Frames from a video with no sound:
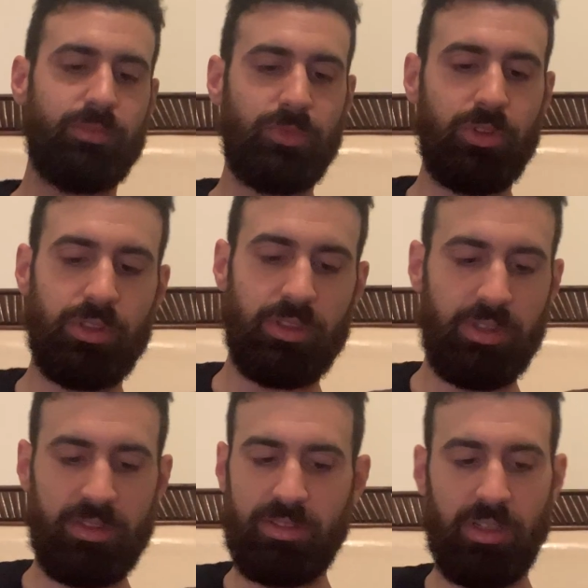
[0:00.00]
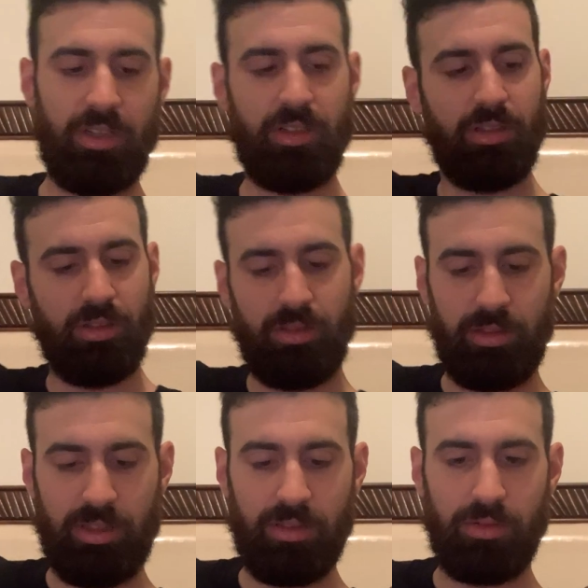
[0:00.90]
What did they say here? I
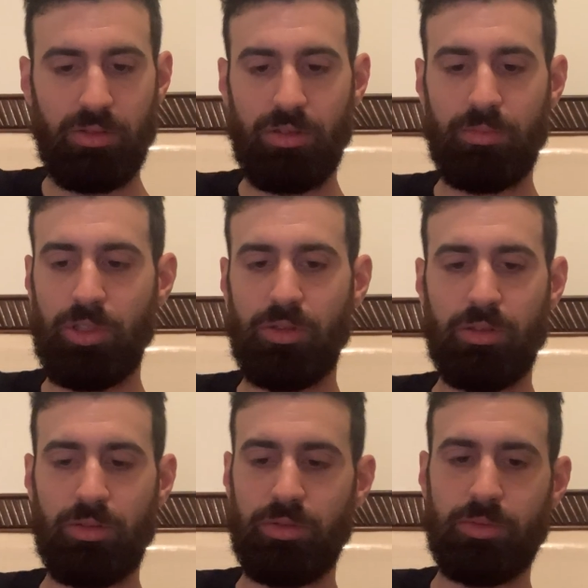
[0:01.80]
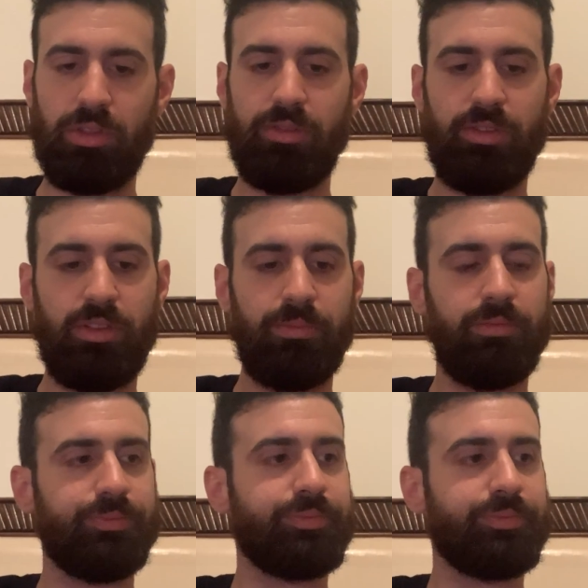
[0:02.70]
think a lawnmower was one of them.